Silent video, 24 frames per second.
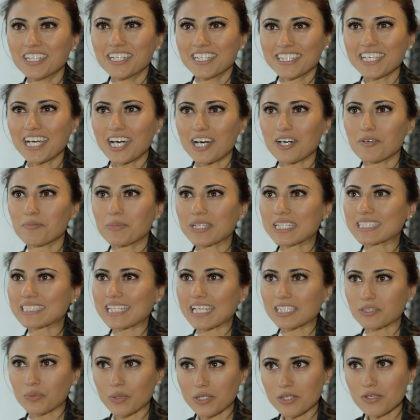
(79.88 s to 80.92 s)
Yeah, because
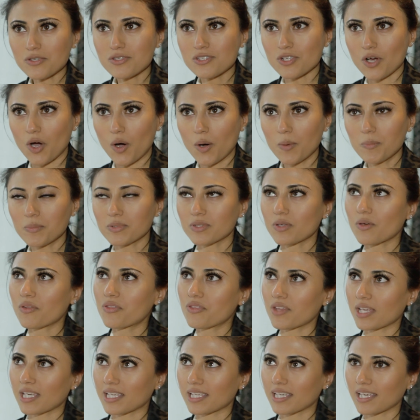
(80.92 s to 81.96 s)
that's where you stop, you're
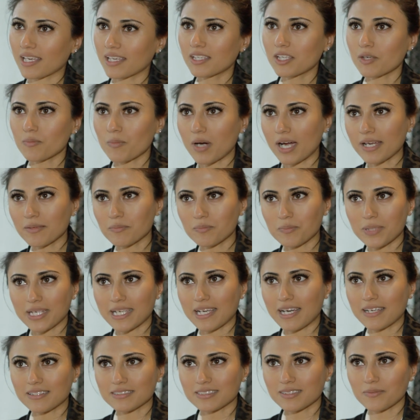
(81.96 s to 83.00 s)
thinking, you might
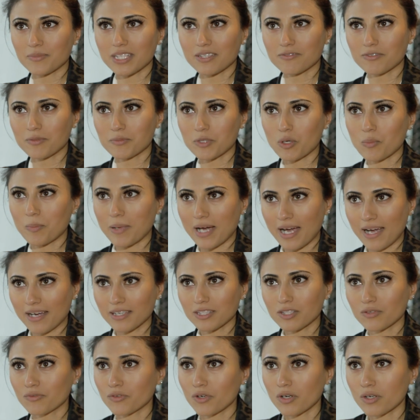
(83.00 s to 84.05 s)
pick out something from your
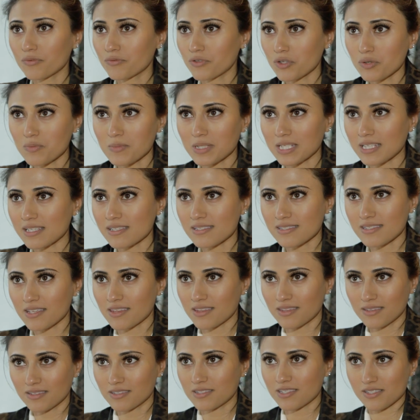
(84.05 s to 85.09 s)
bag, you've got a few minutes
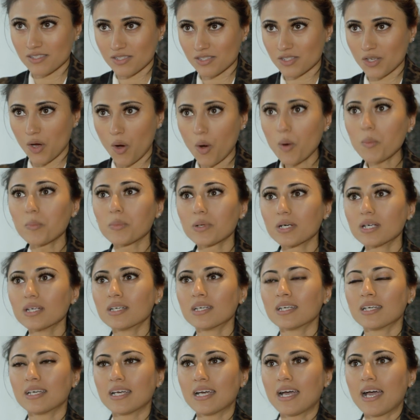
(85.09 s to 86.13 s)
to stop,
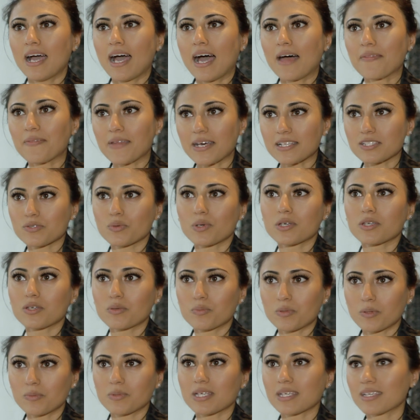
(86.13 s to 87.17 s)
and that's where you
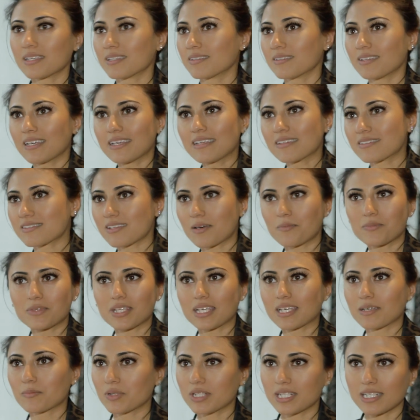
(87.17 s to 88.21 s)
probably eat
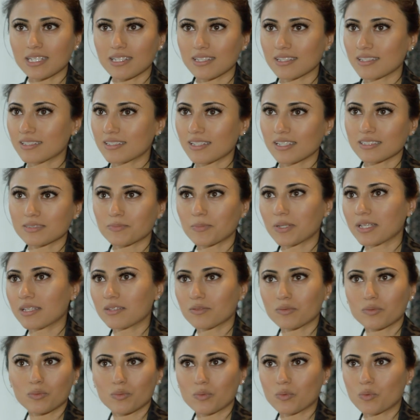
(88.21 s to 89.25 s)
something, put it in the dustbin
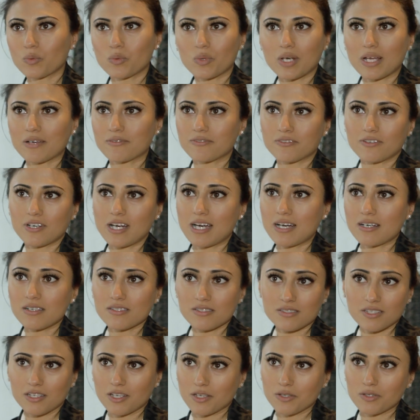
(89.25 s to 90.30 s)
or whatever else.